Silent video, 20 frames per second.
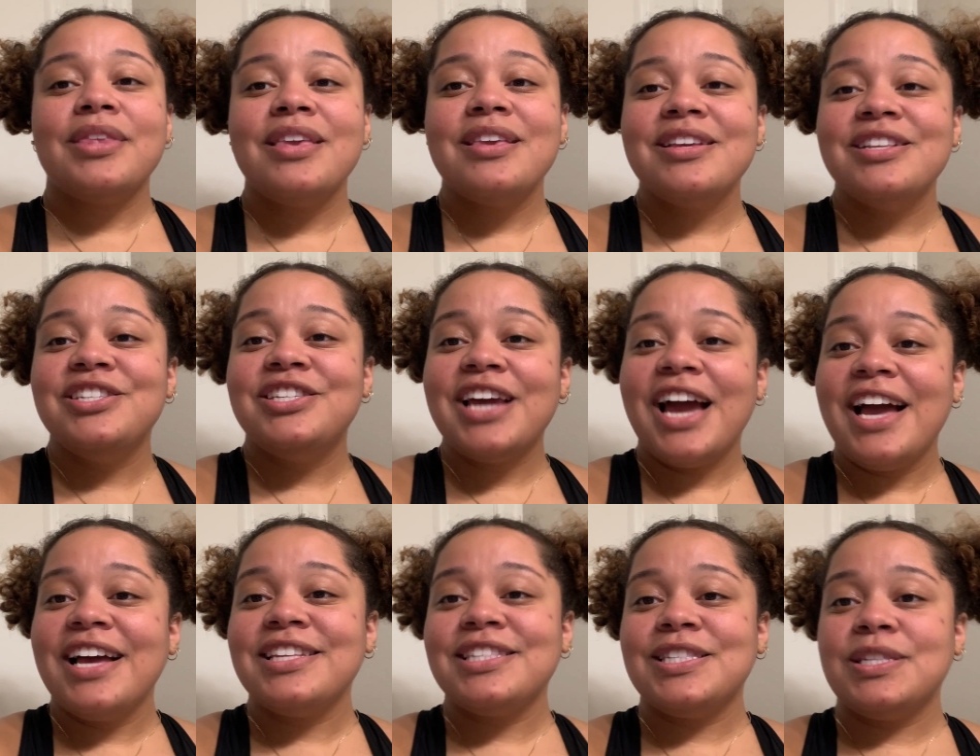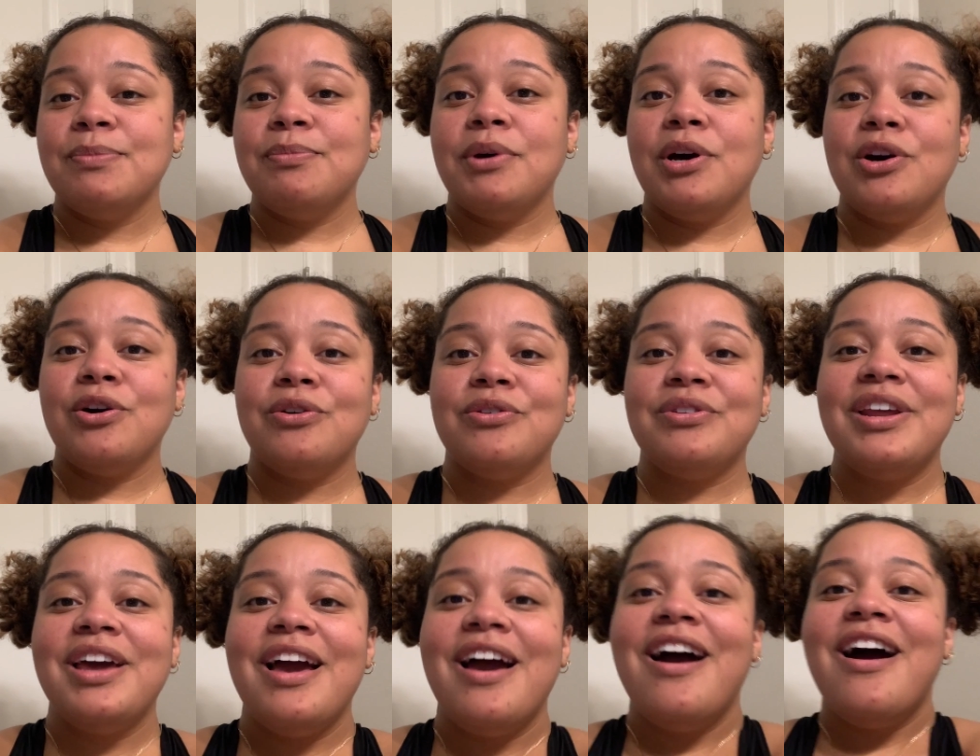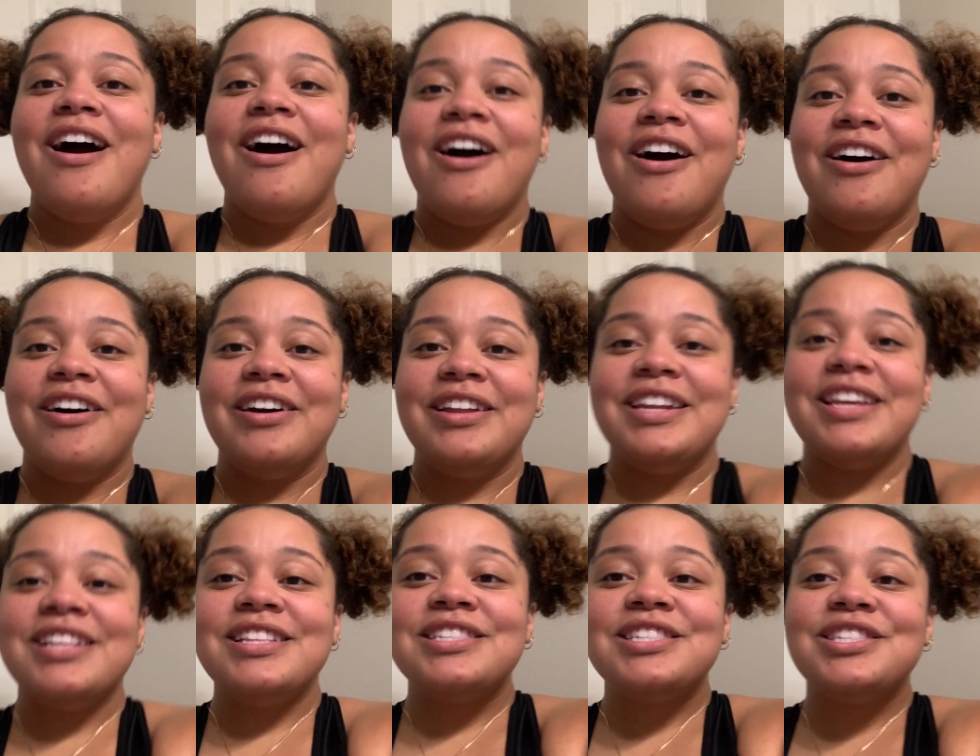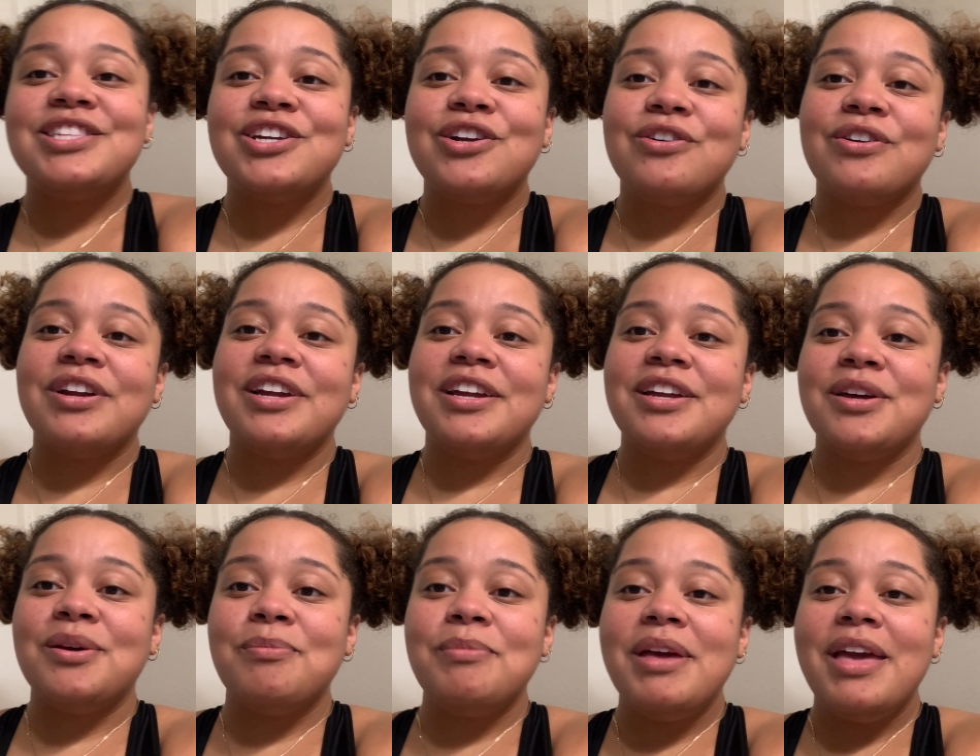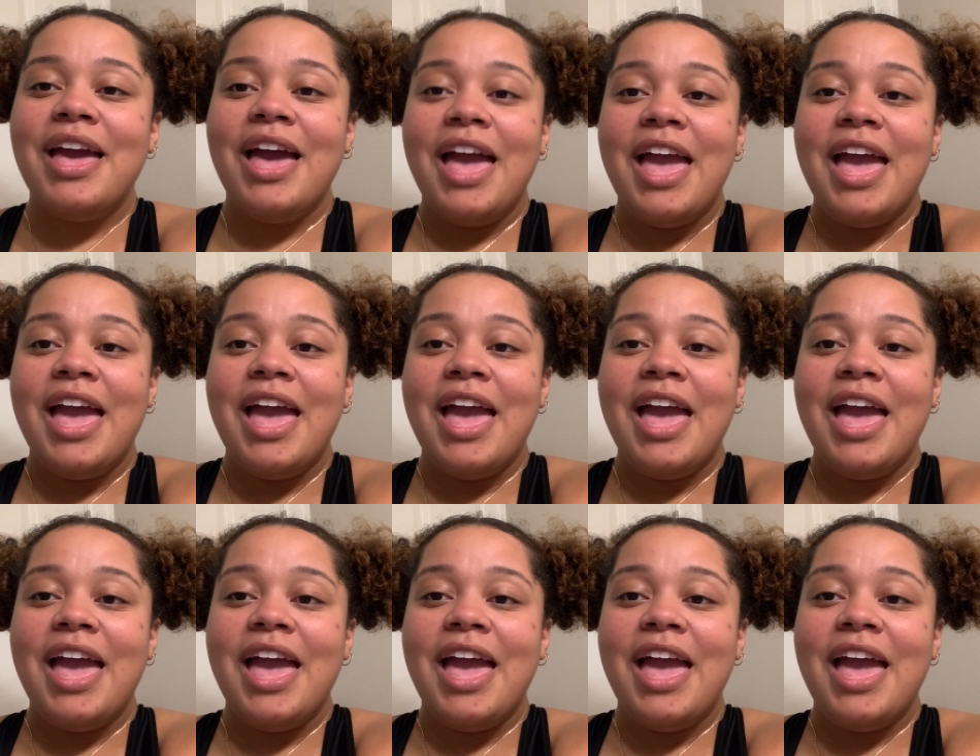Jazz Simone on Instagram,